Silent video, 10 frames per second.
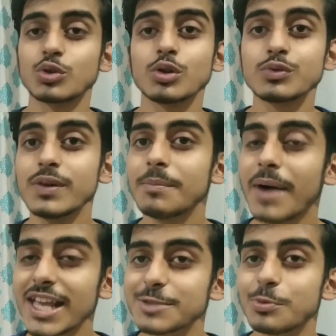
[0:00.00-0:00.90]
those were
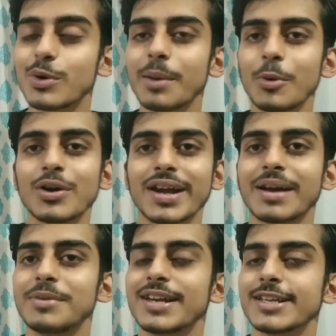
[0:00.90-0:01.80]
my spooky book
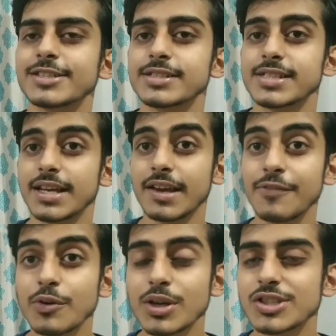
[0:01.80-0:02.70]
recommendations.
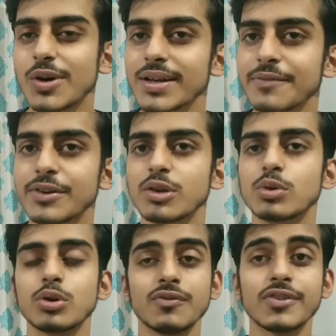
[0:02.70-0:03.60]
If you enjoyed the video,
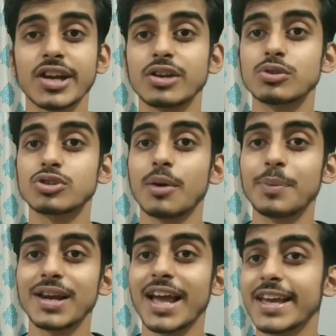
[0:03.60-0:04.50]
don't forget to drop
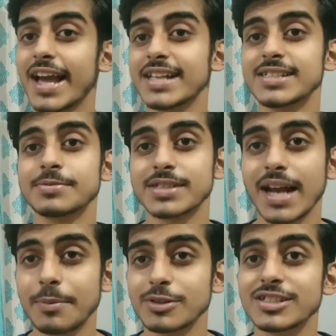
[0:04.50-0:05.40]
a like and
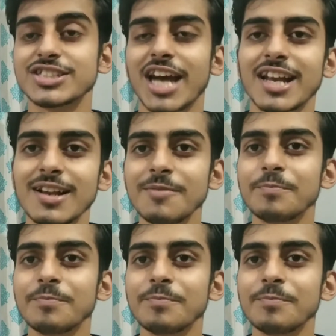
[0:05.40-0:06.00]
subscribe to the channel,